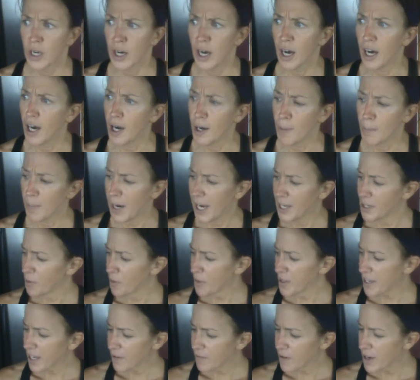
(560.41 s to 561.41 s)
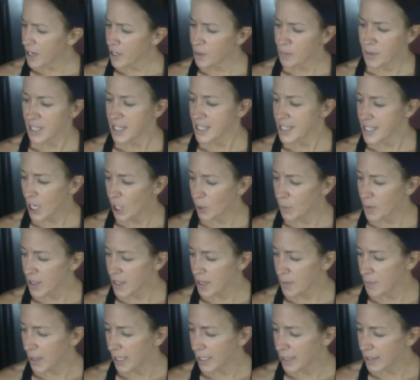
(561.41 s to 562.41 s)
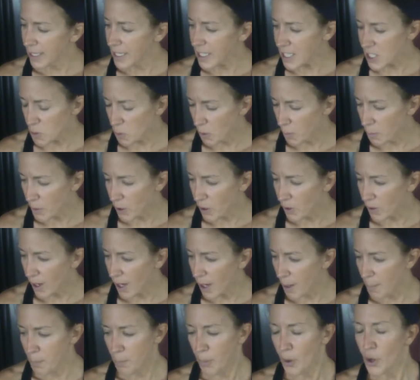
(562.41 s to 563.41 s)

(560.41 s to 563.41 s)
um, I don't think I've had anybody tell me that my legs would bulk up.